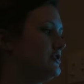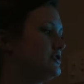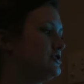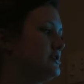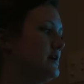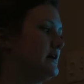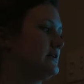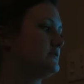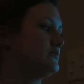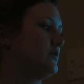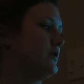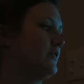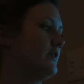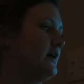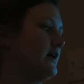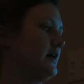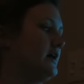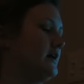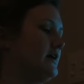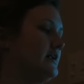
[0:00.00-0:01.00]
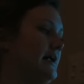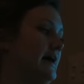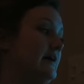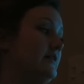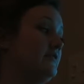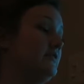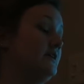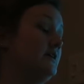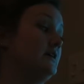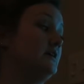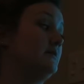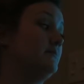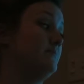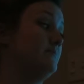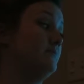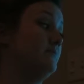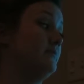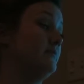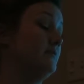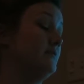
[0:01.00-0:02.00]
the strengths were the
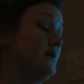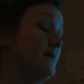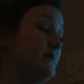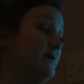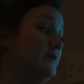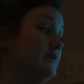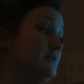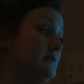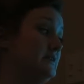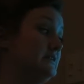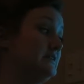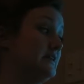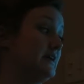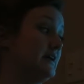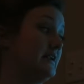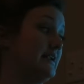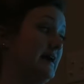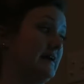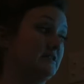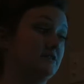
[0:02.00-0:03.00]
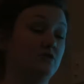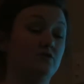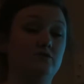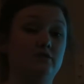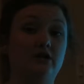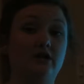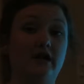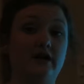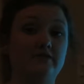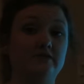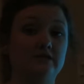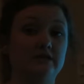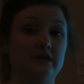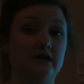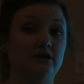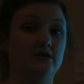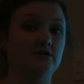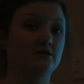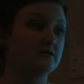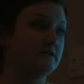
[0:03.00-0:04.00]
ability to connect to real-life
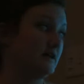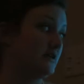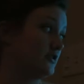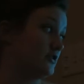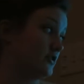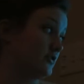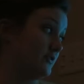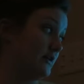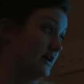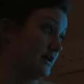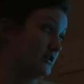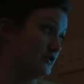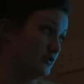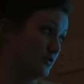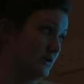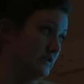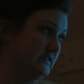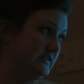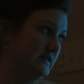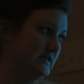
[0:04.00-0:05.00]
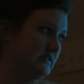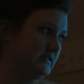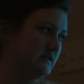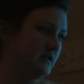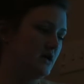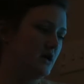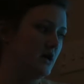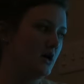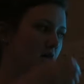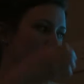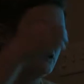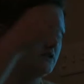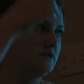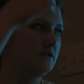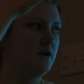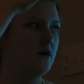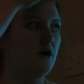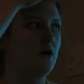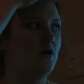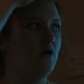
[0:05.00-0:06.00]
skills and career choices.
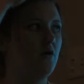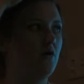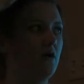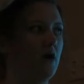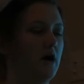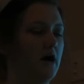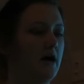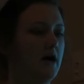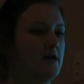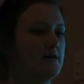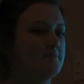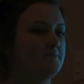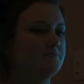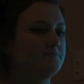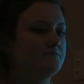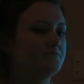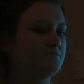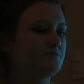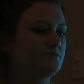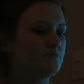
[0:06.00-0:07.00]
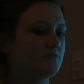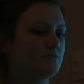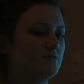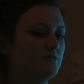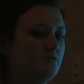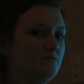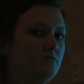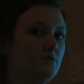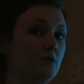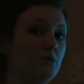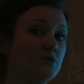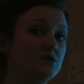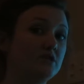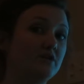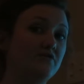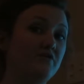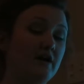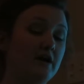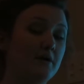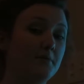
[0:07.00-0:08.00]
So with
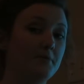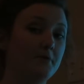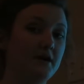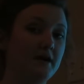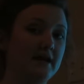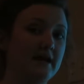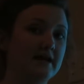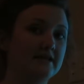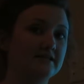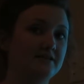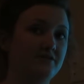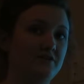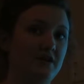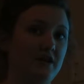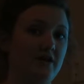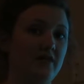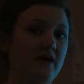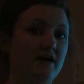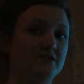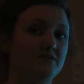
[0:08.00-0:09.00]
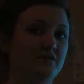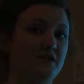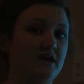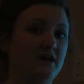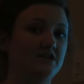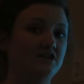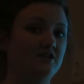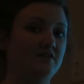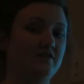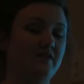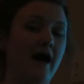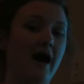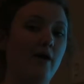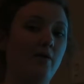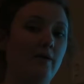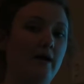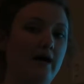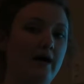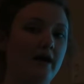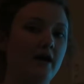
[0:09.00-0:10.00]
the fingerprinting activity and classification
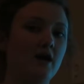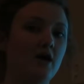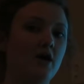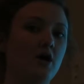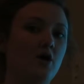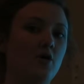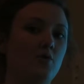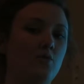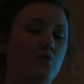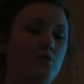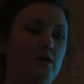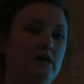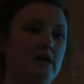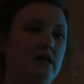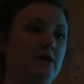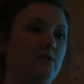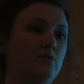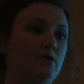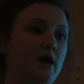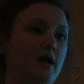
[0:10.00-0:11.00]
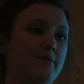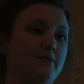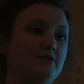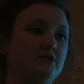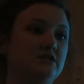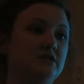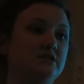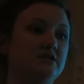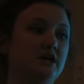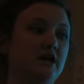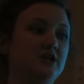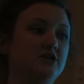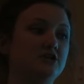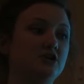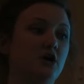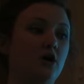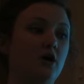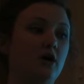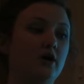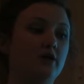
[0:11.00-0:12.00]
that way, we were able to
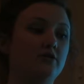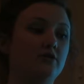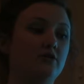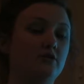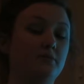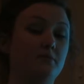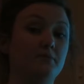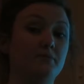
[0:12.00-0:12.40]
touch on,